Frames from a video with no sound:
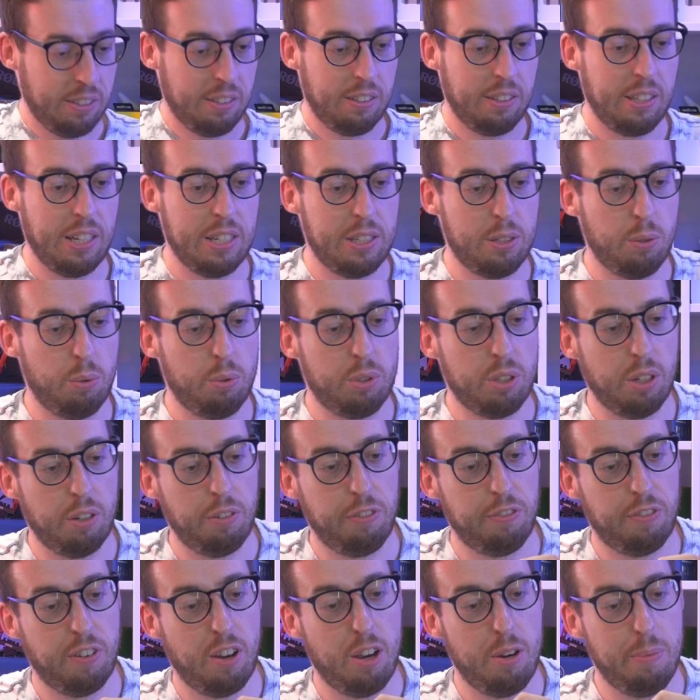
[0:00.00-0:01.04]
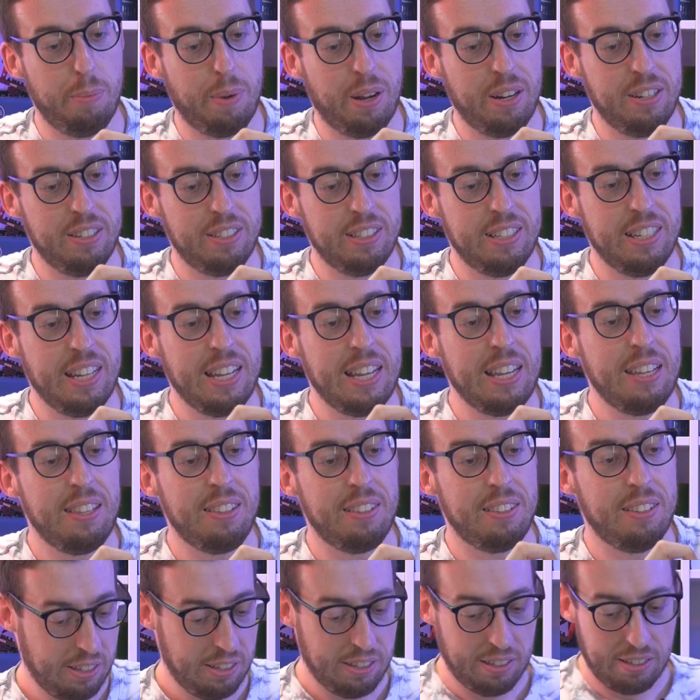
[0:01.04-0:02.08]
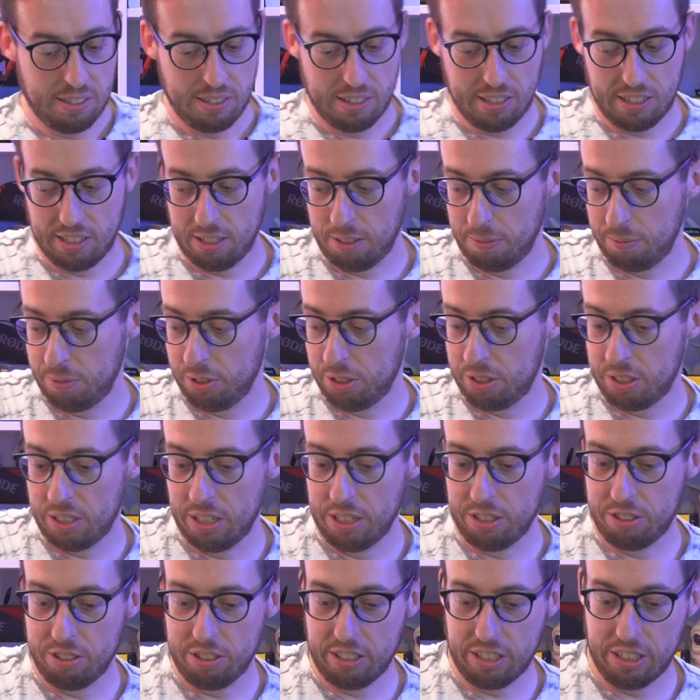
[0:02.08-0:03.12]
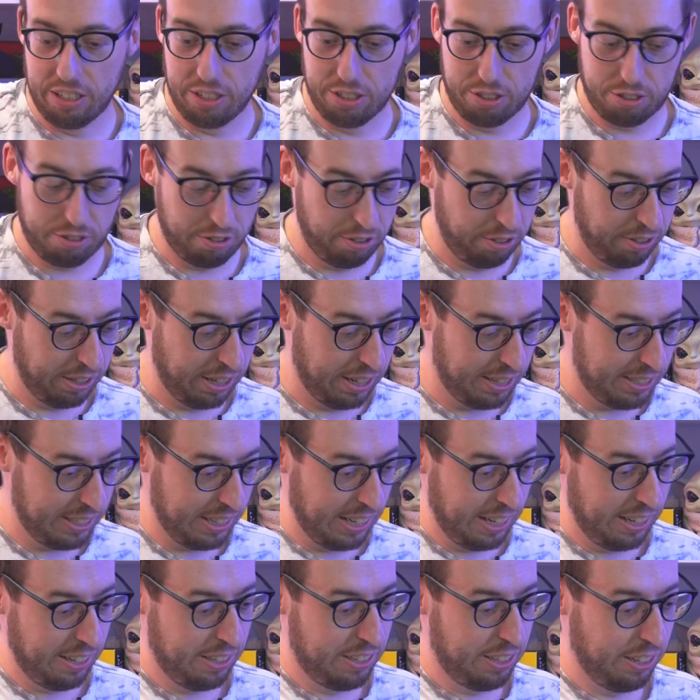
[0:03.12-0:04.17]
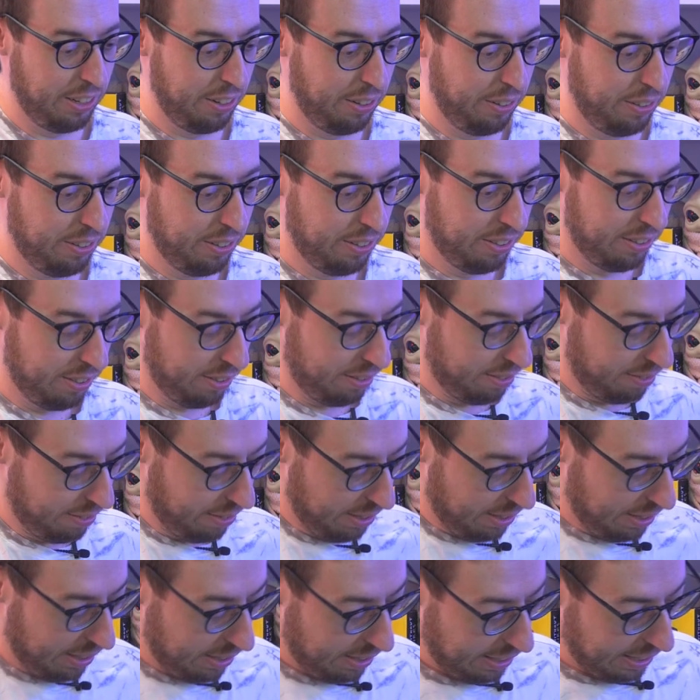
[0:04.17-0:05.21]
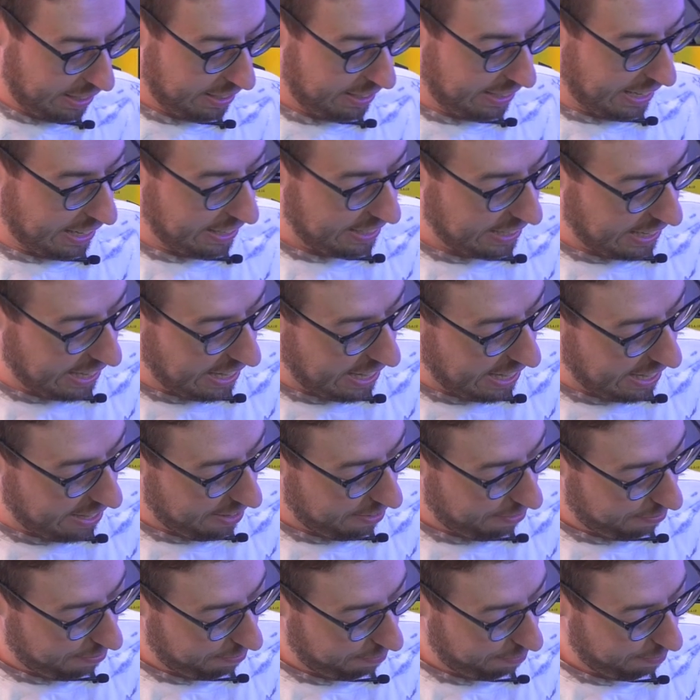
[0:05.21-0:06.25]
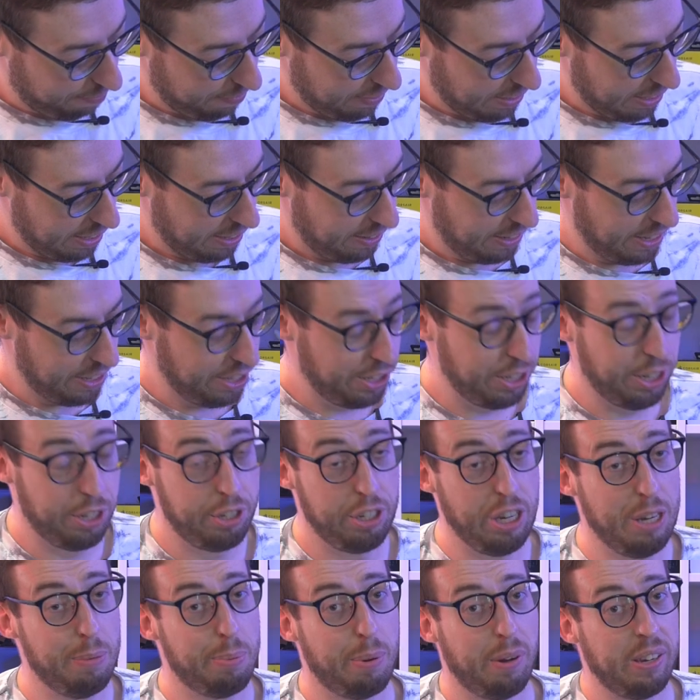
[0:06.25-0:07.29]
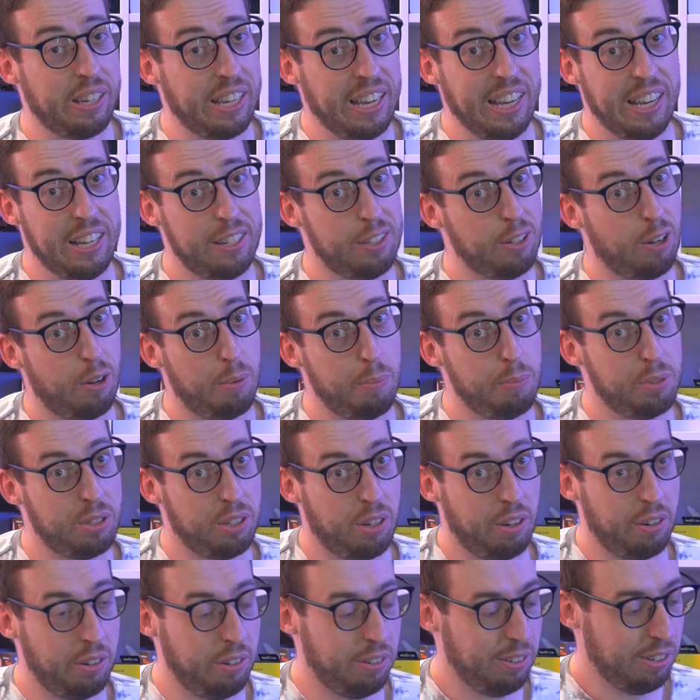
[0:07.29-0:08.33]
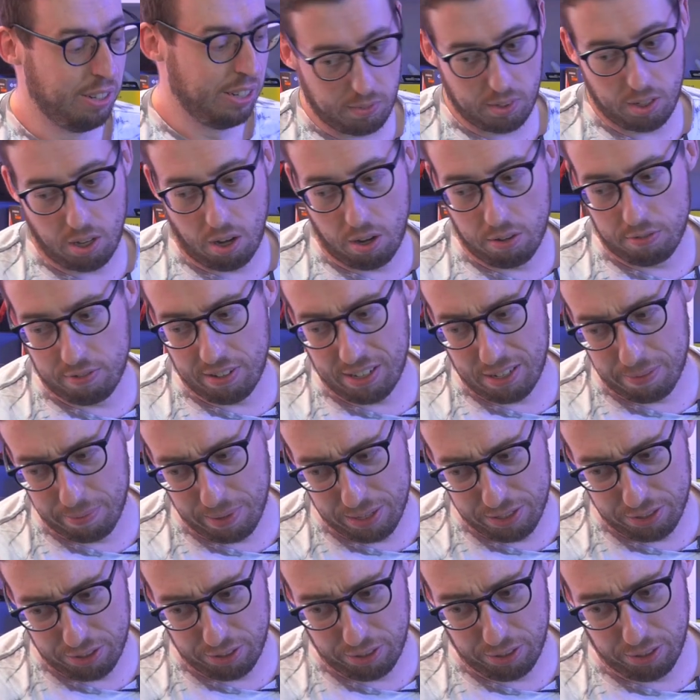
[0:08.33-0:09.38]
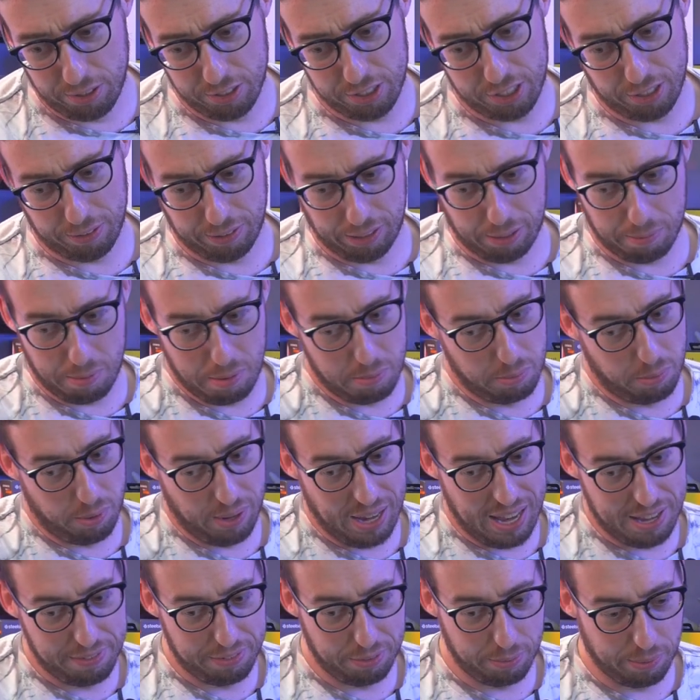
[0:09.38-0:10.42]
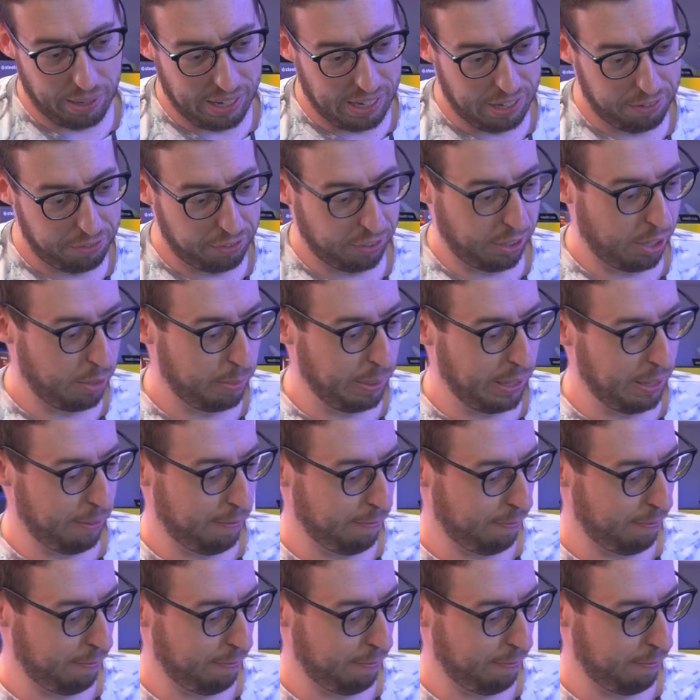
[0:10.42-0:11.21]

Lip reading: There's also foam underneath, and I'm just literally going to screw this into this desk here. This is a cheap IKEA top, so I'd recommend you use something a bit more heavyweight if you're going to be